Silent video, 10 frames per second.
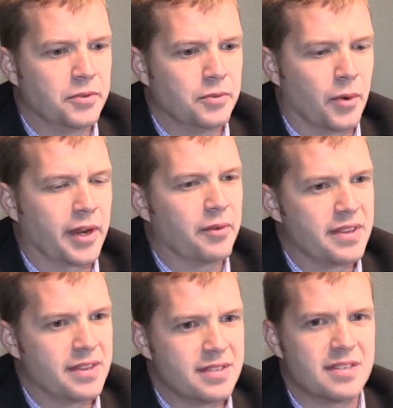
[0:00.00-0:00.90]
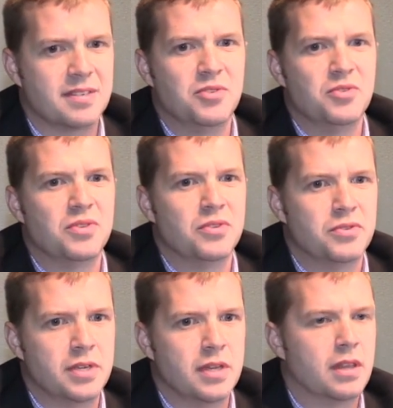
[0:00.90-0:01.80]
working within the system, you
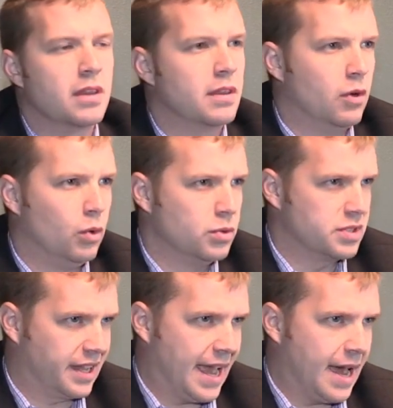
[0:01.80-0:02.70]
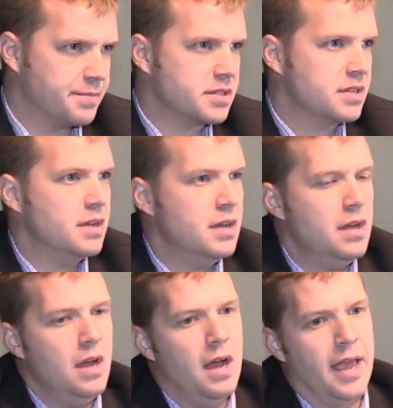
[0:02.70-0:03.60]
see the holes and the gaps.
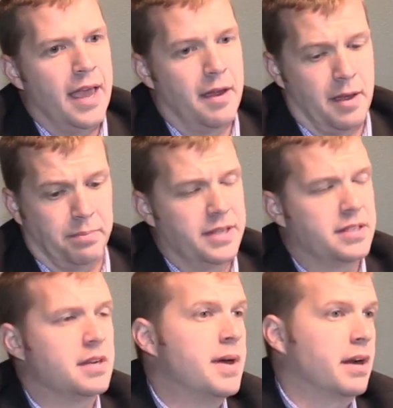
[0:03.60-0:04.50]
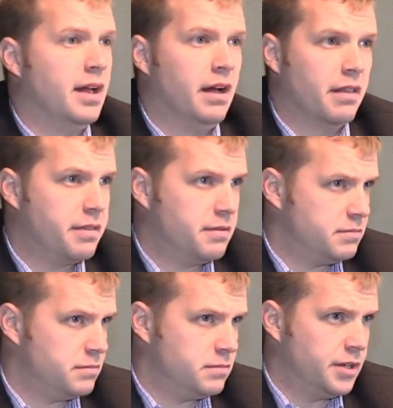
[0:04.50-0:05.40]
It plays into mental health.
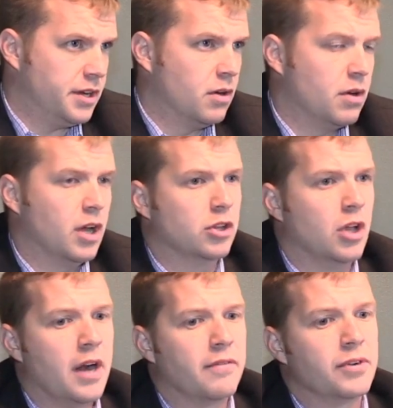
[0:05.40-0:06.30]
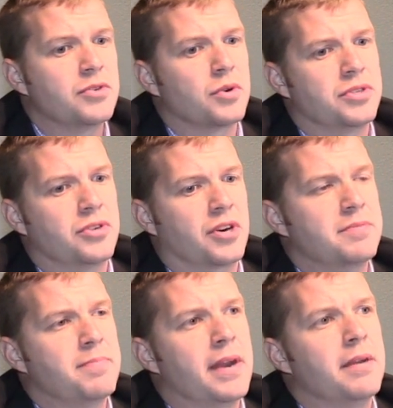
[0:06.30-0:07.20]
You know, a lot of resources are
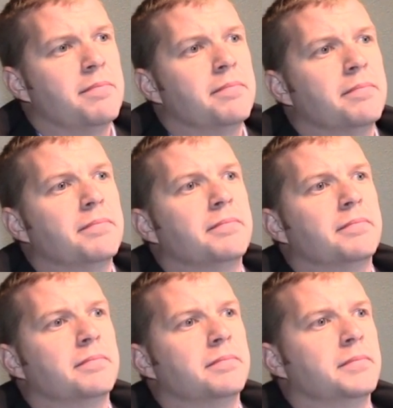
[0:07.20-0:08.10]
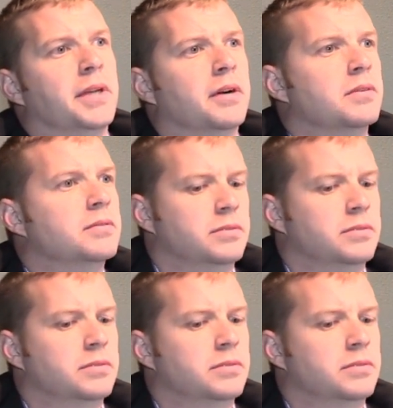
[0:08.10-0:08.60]
expended, you know,